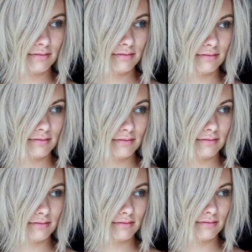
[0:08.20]

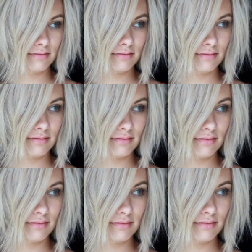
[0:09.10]
(no one is talking)